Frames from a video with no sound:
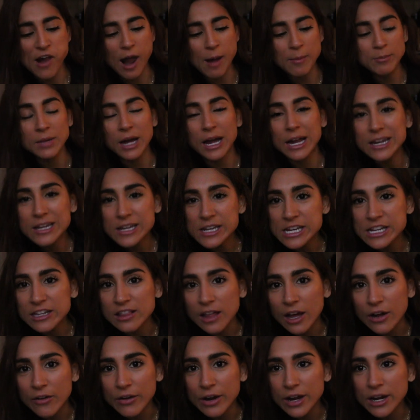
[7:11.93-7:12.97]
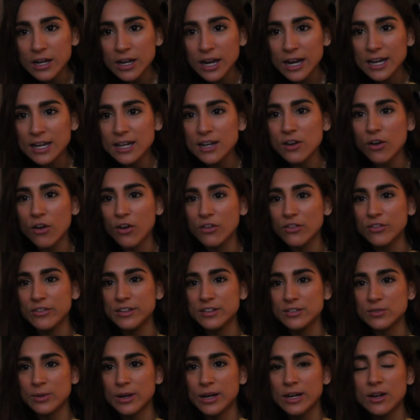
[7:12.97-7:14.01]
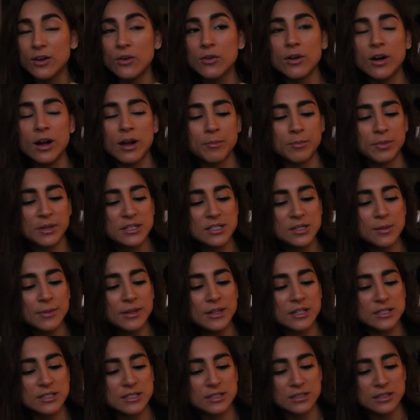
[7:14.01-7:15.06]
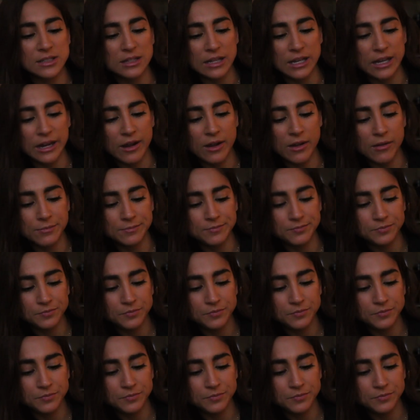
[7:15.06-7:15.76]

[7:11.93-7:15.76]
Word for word: I can eat that, right? I can eat all of this, right? Oh God, please tell me this isn't like